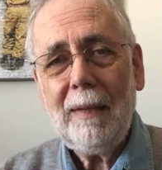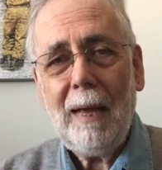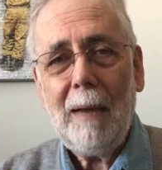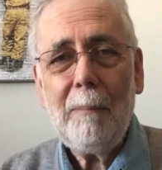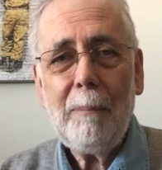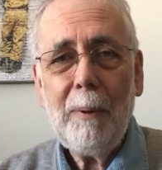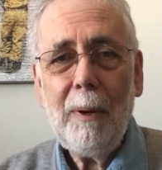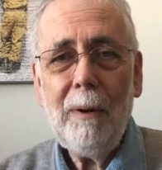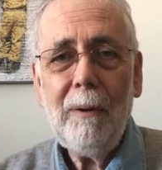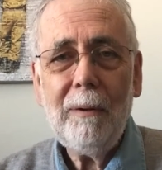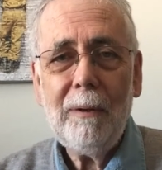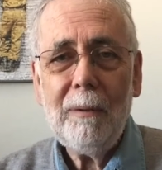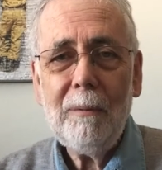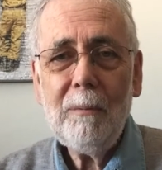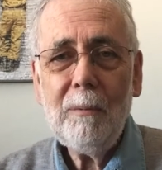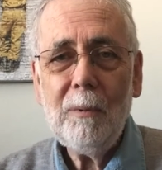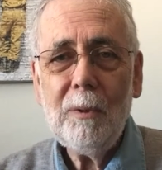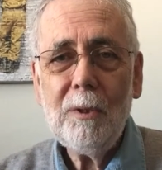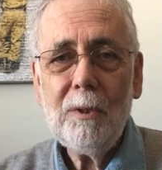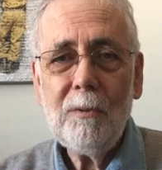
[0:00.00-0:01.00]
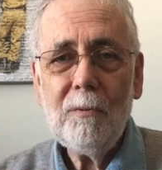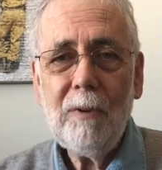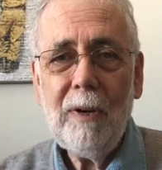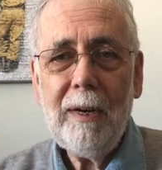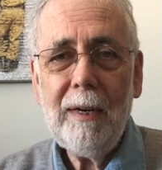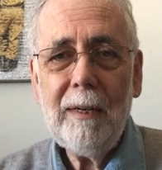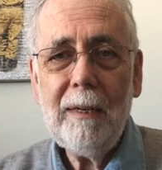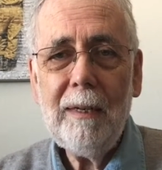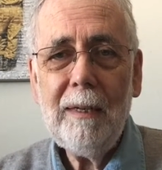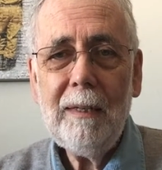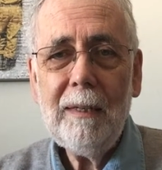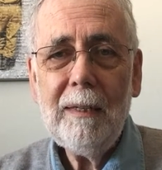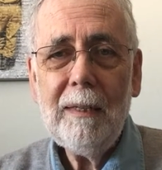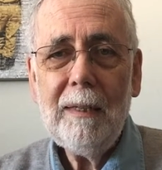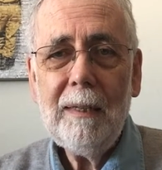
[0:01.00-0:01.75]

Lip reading: poem was written